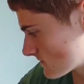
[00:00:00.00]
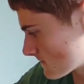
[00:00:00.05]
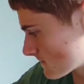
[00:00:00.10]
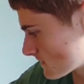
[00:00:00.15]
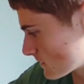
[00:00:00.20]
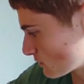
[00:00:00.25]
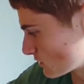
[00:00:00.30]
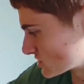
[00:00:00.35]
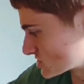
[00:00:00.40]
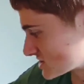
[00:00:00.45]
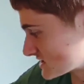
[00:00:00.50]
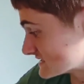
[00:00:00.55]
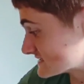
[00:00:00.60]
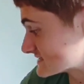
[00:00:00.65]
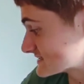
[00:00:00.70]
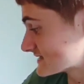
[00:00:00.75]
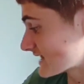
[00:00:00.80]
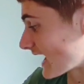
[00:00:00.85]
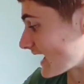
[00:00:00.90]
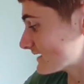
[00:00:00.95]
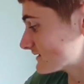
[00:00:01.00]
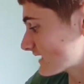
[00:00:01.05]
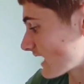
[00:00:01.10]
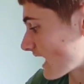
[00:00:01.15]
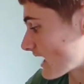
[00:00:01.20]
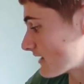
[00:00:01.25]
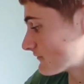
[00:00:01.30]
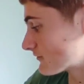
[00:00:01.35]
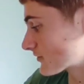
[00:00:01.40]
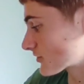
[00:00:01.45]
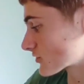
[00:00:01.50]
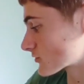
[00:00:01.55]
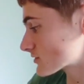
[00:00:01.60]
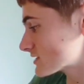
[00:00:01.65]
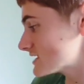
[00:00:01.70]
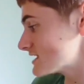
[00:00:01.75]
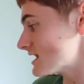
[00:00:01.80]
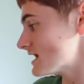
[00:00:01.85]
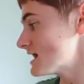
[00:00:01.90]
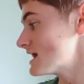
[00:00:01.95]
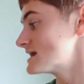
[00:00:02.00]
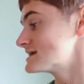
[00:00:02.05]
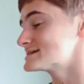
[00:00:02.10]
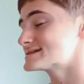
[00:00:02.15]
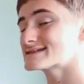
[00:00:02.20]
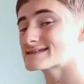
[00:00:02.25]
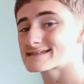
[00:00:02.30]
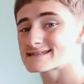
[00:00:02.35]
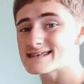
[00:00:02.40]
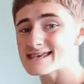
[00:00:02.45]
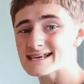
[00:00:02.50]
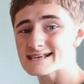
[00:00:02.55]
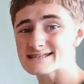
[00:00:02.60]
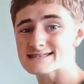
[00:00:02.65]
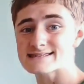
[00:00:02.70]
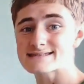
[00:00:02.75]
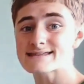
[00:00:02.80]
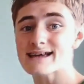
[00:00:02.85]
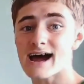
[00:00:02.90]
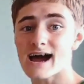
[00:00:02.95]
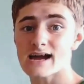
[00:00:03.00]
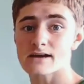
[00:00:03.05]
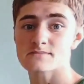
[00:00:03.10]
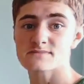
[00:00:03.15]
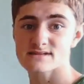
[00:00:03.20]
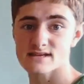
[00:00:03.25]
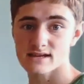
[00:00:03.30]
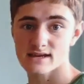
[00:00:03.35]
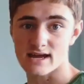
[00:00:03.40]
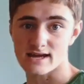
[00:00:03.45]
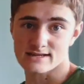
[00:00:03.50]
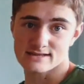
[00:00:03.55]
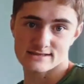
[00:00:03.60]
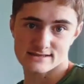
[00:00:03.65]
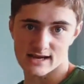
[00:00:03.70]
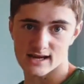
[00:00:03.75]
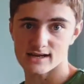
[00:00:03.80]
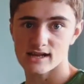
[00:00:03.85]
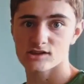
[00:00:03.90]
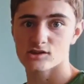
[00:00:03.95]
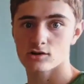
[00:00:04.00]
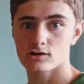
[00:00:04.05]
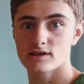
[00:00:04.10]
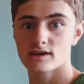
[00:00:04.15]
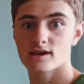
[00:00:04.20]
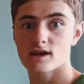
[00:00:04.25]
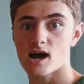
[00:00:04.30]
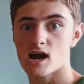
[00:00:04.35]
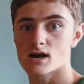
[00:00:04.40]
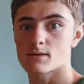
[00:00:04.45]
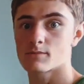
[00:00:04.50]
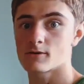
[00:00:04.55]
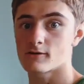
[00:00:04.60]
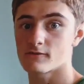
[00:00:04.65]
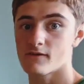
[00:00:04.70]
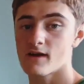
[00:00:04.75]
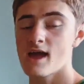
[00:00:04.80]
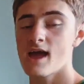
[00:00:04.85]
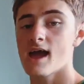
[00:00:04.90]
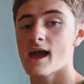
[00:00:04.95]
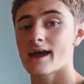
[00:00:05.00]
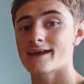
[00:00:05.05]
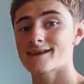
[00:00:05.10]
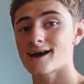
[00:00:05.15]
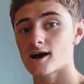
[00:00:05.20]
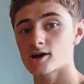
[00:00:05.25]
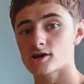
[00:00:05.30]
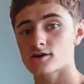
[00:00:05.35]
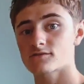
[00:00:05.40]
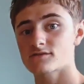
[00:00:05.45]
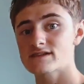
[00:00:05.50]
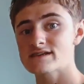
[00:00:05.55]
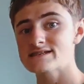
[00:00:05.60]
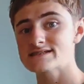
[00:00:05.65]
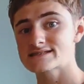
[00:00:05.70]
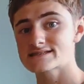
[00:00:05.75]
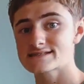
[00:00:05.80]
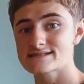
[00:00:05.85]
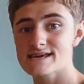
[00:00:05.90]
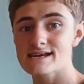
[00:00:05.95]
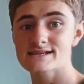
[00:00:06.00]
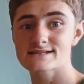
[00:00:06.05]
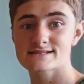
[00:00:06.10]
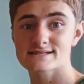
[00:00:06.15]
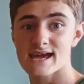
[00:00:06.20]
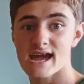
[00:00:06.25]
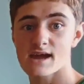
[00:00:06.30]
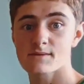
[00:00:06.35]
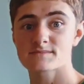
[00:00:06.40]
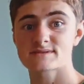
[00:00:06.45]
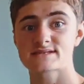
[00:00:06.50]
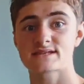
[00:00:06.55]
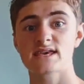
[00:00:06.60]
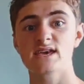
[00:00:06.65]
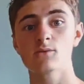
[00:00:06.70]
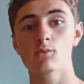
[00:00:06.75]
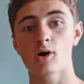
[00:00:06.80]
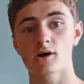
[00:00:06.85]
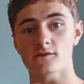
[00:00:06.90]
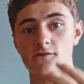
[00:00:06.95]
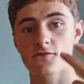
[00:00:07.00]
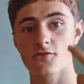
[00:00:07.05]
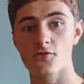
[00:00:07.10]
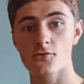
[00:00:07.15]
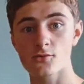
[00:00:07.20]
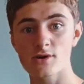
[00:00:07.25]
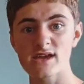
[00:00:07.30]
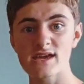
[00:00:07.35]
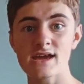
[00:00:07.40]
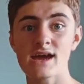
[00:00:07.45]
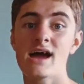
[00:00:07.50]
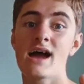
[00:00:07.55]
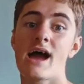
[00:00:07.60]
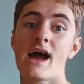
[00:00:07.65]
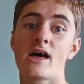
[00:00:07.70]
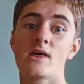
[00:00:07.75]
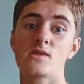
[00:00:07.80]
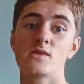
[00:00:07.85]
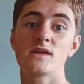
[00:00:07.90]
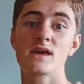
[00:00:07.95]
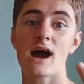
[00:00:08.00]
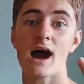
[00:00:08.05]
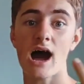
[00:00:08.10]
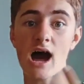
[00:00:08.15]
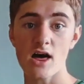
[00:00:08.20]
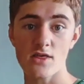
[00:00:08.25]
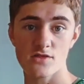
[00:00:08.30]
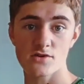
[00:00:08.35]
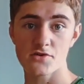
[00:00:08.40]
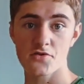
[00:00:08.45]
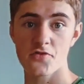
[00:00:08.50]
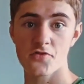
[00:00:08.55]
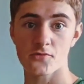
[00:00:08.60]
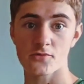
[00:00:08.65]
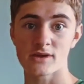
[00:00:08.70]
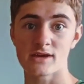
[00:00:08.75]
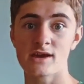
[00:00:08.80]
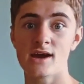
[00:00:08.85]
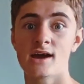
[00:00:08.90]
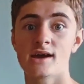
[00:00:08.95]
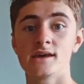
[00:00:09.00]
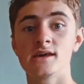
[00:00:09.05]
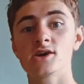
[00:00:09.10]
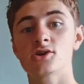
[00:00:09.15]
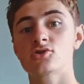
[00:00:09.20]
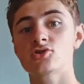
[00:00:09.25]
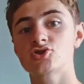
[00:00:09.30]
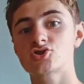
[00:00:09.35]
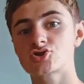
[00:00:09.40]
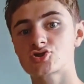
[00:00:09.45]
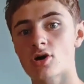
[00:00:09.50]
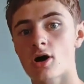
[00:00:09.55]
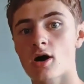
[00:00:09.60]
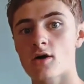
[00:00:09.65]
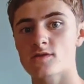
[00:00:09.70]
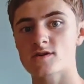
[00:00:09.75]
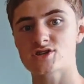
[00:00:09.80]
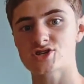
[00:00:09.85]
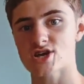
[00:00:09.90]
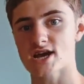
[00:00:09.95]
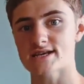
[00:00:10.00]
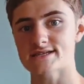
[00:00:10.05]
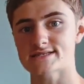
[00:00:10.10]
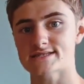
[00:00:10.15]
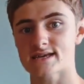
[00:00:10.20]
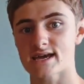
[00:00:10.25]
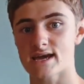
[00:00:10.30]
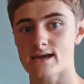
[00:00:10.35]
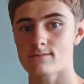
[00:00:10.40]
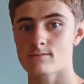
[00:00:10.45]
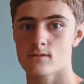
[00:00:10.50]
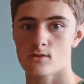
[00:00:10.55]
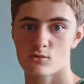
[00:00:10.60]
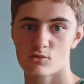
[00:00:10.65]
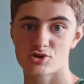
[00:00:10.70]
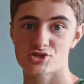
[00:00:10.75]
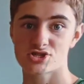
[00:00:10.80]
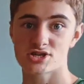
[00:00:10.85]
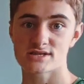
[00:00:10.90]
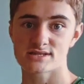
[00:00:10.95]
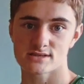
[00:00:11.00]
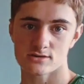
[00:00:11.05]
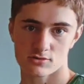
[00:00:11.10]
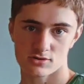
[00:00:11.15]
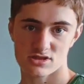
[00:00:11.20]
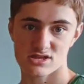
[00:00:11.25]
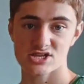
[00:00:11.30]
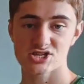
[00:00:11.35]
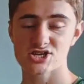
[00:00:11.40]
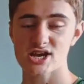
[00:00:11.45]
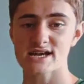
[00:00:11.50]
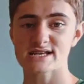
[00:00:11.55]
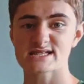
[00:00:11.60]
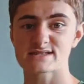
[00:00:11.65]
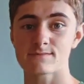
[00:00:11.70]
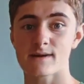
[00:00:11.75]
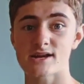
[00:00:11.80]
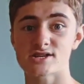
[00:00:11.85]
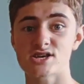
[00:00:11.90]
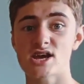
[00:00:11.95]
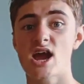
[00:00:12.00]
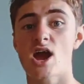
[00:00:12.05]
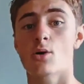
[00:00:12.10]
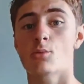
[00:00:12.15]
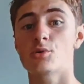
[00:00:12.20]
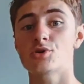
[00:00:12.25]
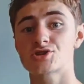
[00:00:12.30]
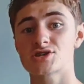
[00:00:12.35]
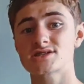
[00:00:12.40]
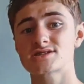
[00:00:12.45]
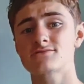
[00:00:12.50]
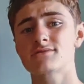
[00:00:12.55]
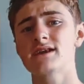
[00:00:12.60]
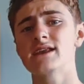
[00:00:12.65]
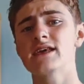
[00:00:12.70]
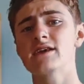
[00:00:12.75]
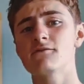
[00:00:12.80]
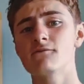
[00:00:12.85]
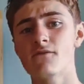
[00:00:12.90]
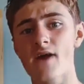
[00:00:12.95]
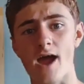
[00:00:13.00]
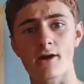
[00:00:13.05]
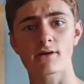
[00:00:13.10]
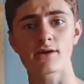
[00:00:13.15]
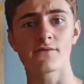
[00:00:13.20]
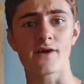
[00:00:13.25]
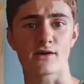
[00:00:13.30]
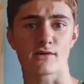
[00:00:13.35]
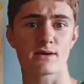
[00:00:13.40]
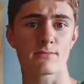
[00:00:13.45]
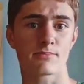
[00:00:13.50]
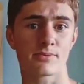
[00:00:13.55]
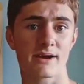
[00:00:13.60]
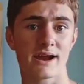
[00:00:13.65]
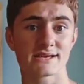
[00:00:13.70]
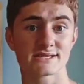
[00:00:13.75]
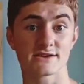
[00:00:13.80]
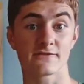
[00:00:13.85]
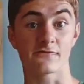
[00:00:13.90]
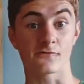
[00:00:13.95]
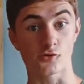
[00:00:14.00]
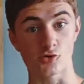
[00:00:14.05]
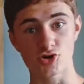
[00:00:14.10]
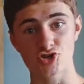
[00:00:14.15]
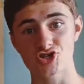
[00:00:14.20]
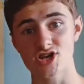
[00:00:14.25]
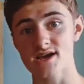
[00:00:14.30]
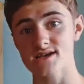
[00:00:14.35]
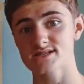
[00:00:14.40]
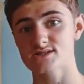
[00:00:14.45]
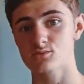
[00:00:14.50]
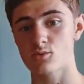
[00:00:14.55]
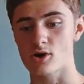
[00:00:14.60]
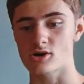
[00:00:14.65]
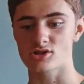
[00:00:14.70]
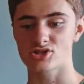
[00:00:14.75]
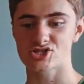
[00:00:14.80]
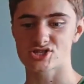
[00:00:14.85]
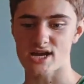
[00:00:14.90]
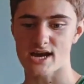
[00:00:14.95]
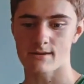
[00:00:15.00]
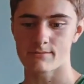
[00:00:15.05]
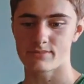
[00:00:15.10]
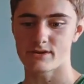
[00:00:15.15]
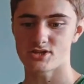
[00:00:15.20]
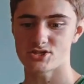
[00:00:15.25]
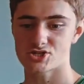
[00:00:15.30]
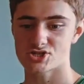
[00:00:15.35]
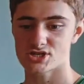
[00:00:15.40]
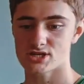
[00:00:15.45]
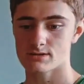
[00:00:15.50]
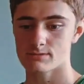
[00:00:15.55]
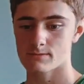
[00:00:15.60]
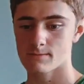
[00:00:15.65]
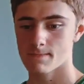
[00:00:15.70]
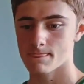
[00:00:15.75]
which is knight f3, 6 times against Anatoly Karpov. And out of these 6 games he won 3, and the other 3 he could draw the chess game, or the chess match, which is really very impressive for a chess world championship.